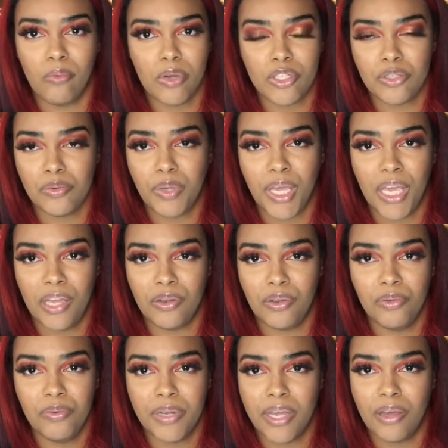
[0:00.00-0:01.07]
you can't do
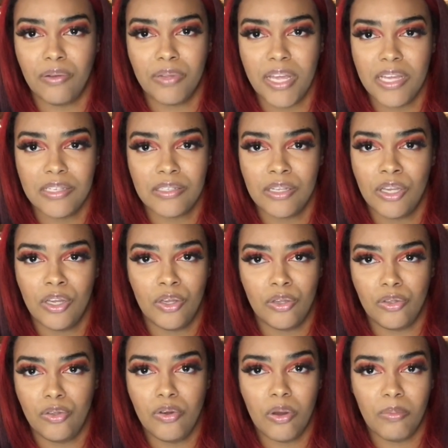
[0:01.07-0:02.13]
now. That's, you're
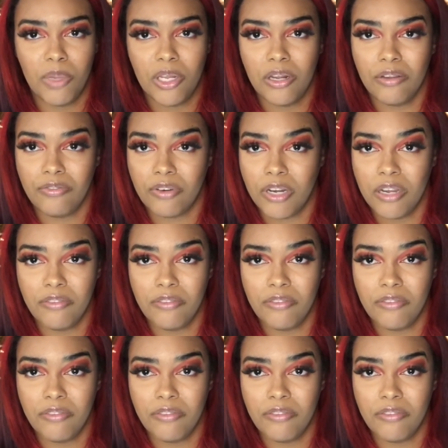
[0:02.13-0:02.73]
gonna be there forever.